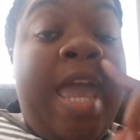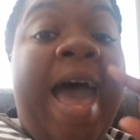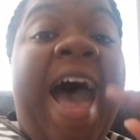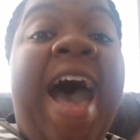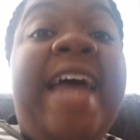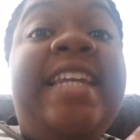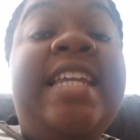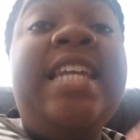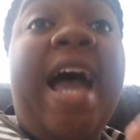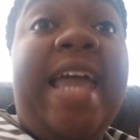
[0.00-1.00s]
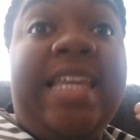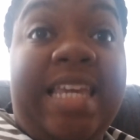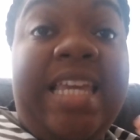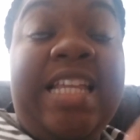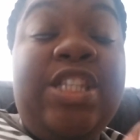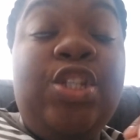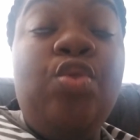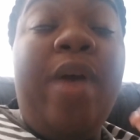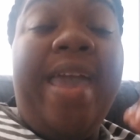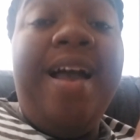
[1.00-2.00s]
I did not get
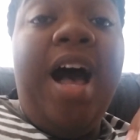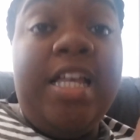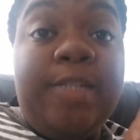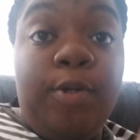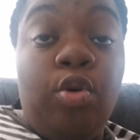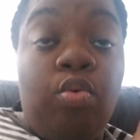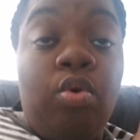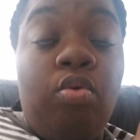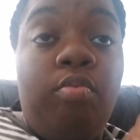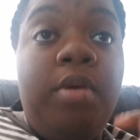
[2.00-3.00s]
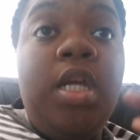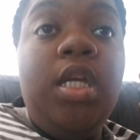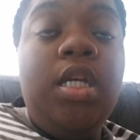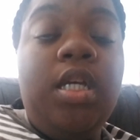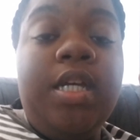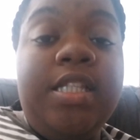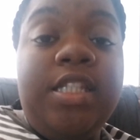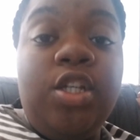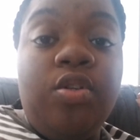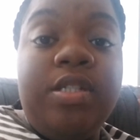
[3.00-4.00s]
into a hospital room
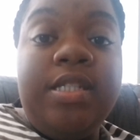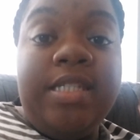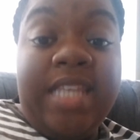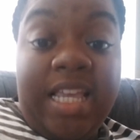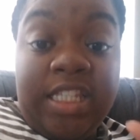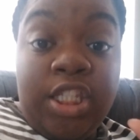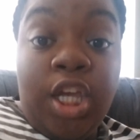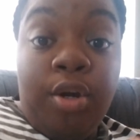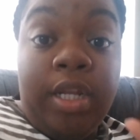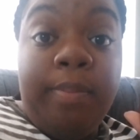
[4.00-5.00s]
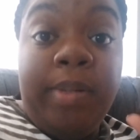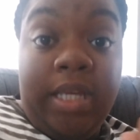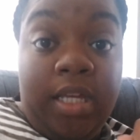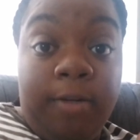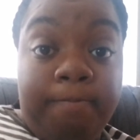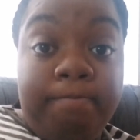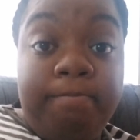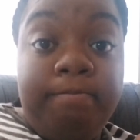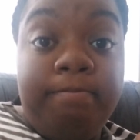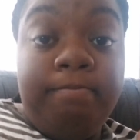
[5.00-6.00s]
until 6:30 p.m.
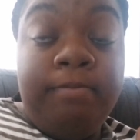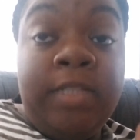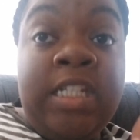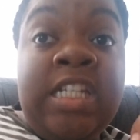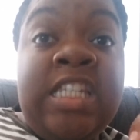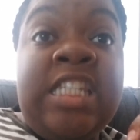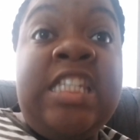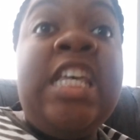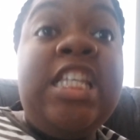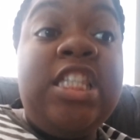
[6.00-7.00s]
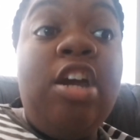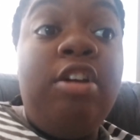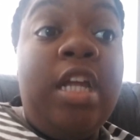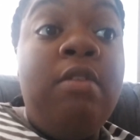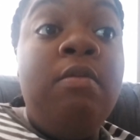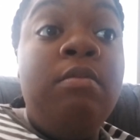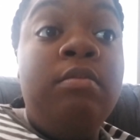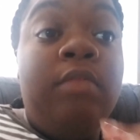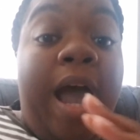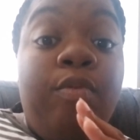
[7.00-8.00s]
6:30.
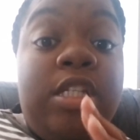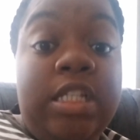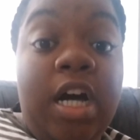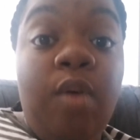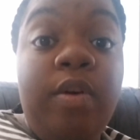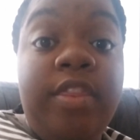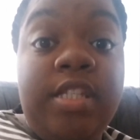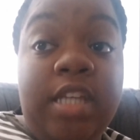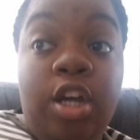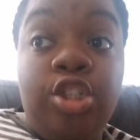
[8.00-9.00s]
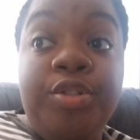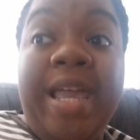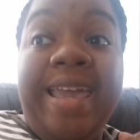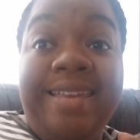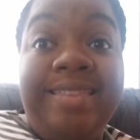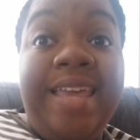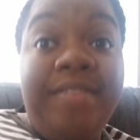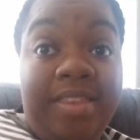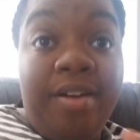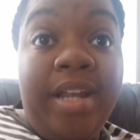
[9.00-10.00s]
I was done with surgery at
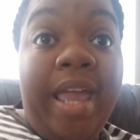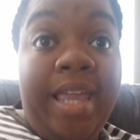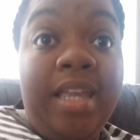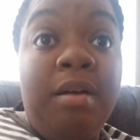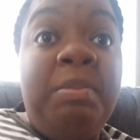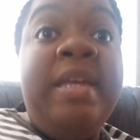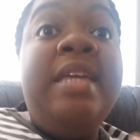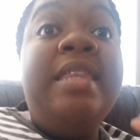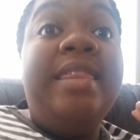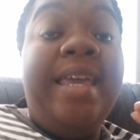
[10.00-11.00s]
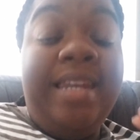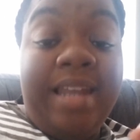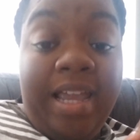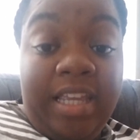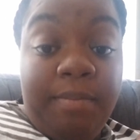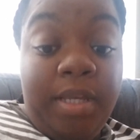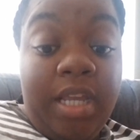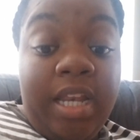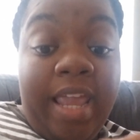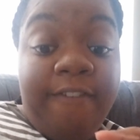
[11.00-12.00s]
11:30 a.m. They did not get
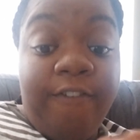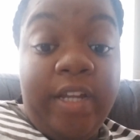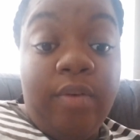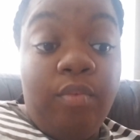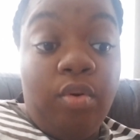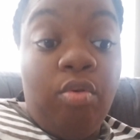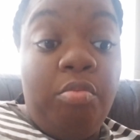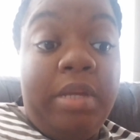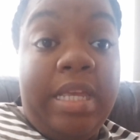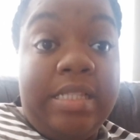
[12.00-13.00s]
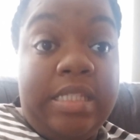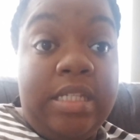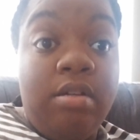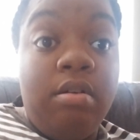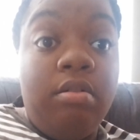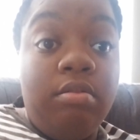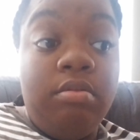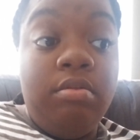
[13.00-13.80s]
me in a freaking room until